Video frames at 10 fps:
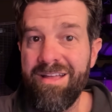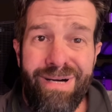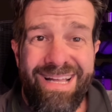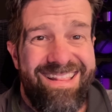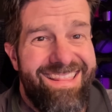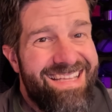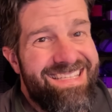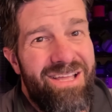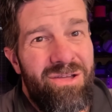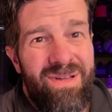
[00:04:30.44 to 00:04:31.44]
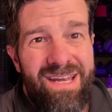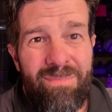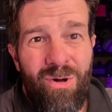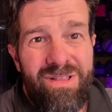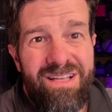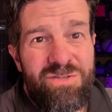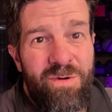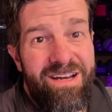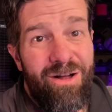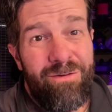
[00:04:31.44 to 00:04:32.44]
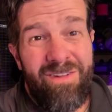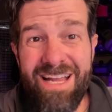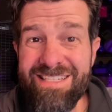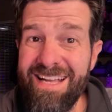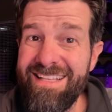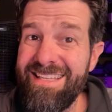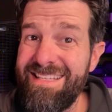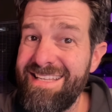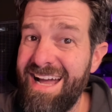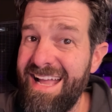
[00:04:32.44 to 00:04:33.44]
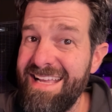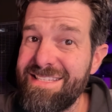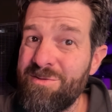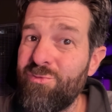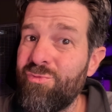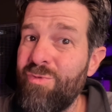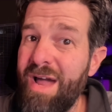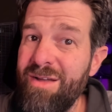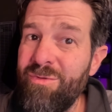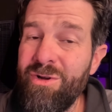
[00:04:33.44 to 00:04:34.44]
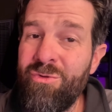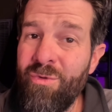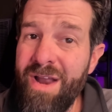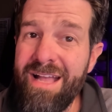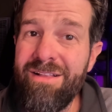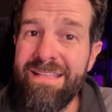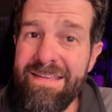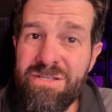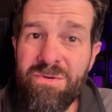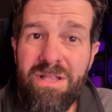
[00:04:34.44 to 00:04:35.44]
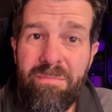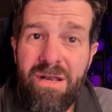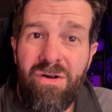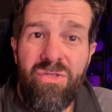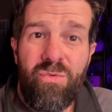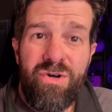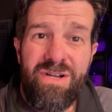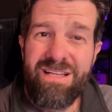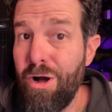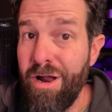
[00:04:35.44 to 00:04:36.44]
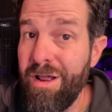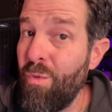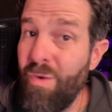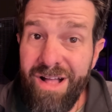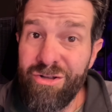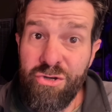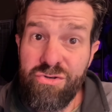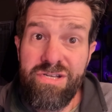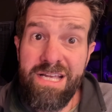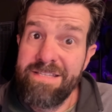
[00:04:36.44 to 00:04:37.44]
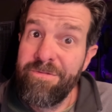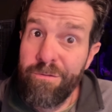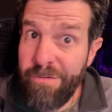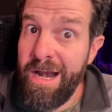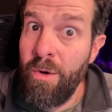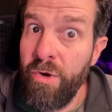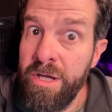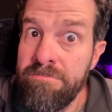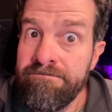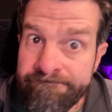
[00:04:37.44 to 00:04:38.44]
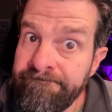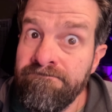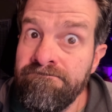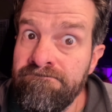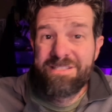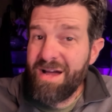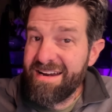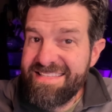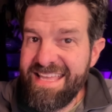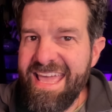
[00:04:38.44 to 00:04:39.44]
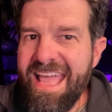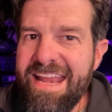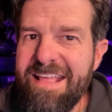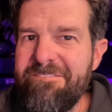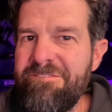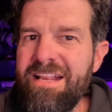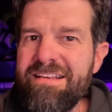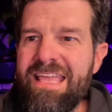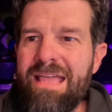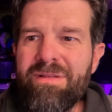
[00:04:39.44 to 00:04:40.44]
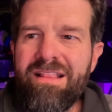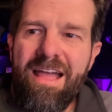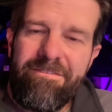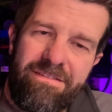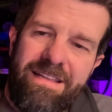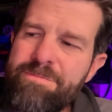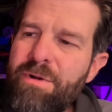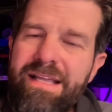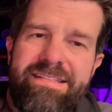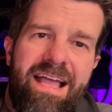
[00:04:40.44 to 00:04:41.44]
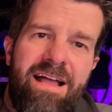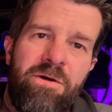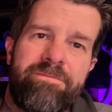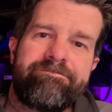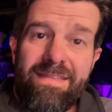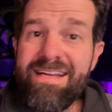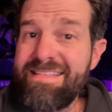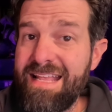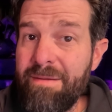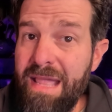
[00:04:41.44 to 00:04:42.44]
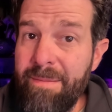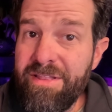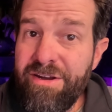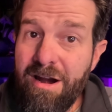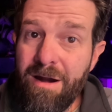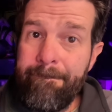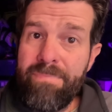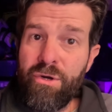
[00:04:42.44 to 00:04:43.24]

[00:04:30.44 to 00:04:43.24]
But that's how you end up holding a $20 flashlight that dies right when Greg leaves you in the middle of the woods on a wild goose chase for firewood. So how does the E80 fit into camping life? Let's break it down. Need to set up camp in the dark?